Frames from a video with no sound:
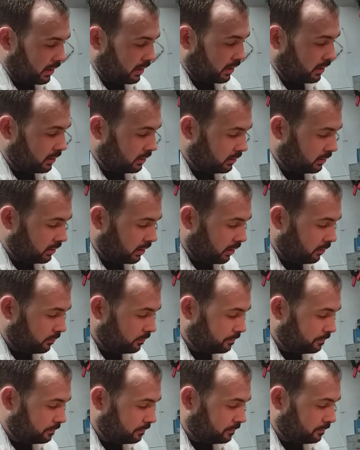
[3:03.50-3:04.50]
So,
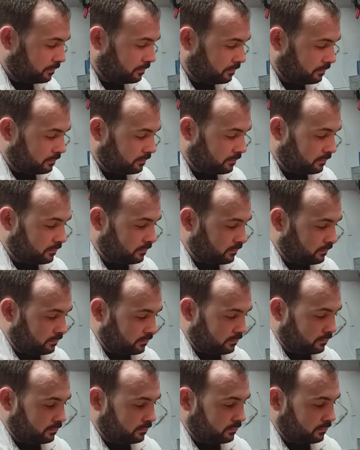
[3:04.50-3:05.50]

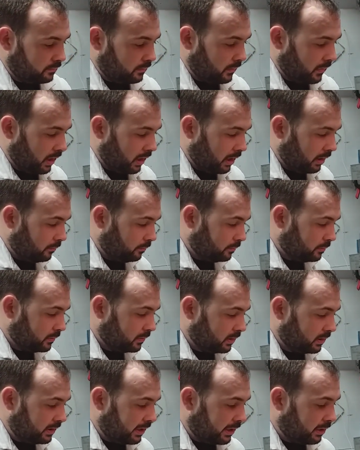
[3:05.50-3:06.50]
no,
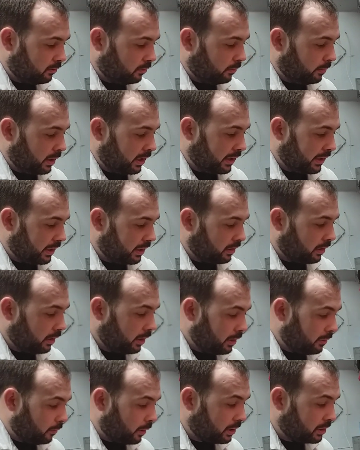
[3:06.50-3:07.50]
stick to a bit of, I
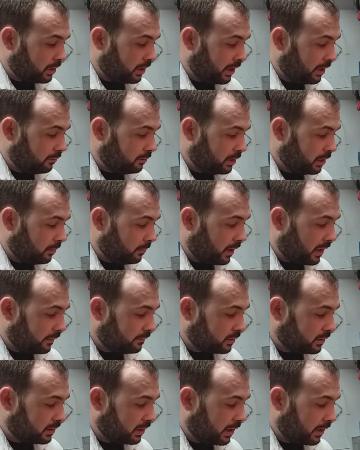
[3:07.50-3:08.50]
like watching YouTube I have
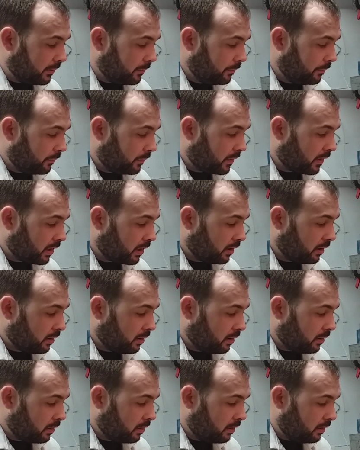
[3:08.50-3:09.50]
to say. I
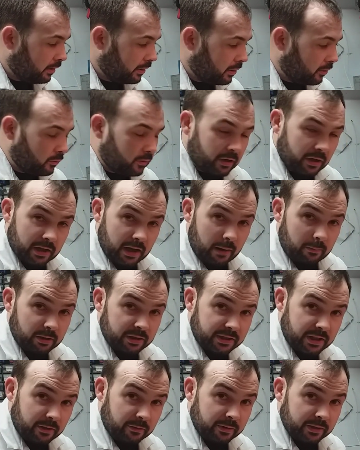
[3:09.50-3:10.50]
like looking at
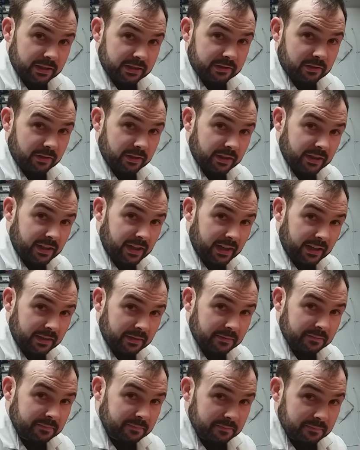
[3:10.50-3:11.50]
gobbers doing this kind of thing.
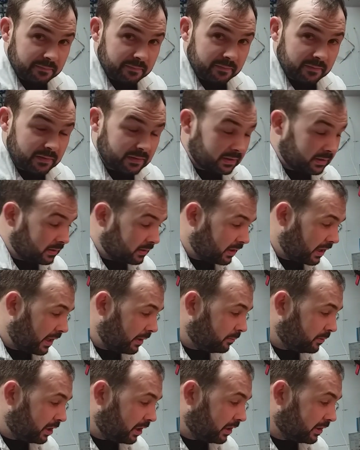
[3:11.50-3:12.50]

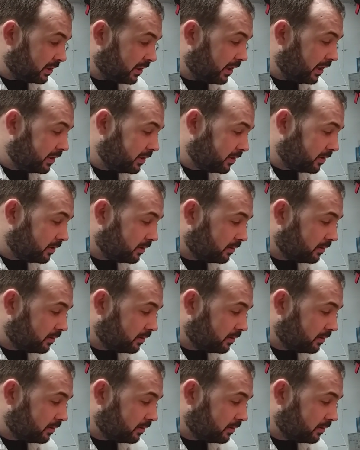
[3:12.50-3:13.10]
Same shit as this.